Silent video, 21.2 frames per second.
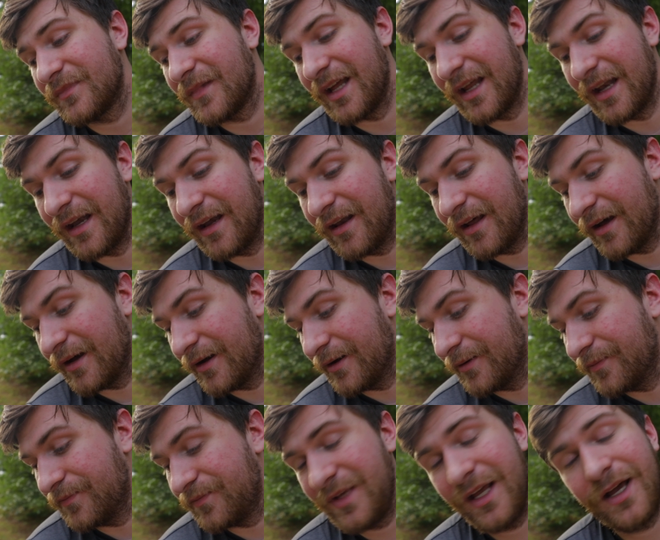And
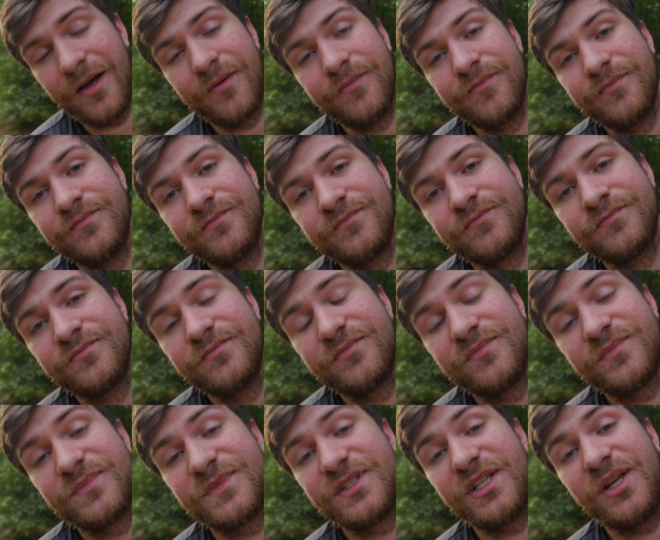uh,
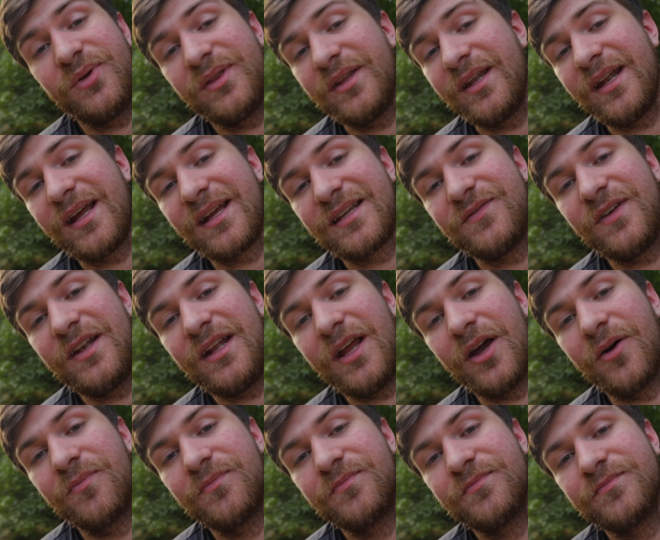yeah, see you in the next
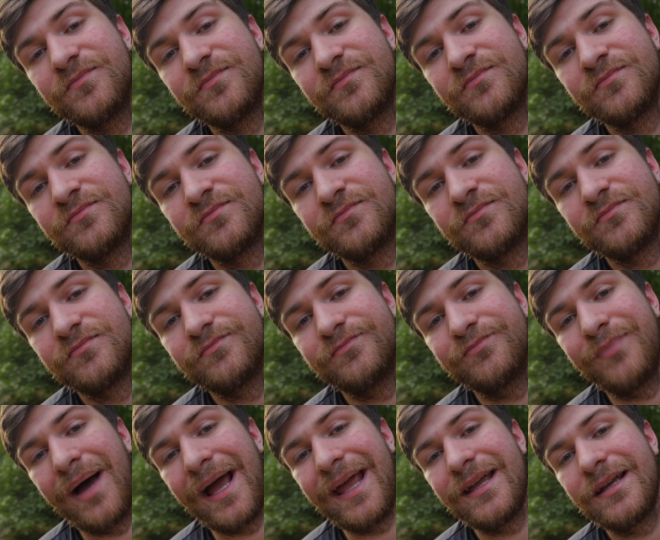video.
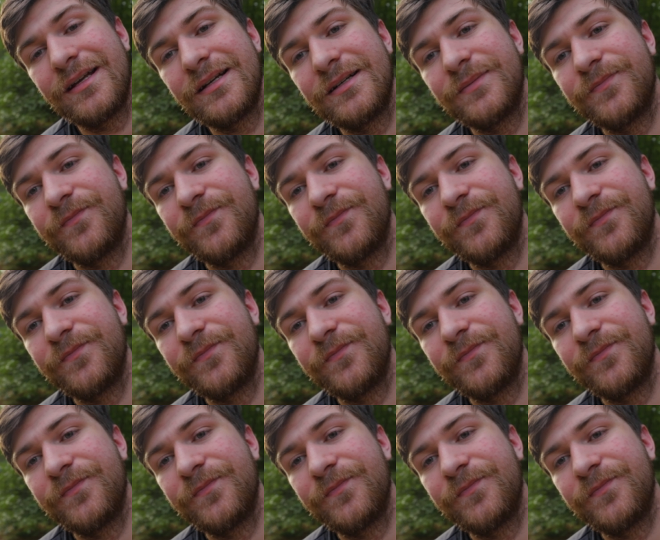Bye.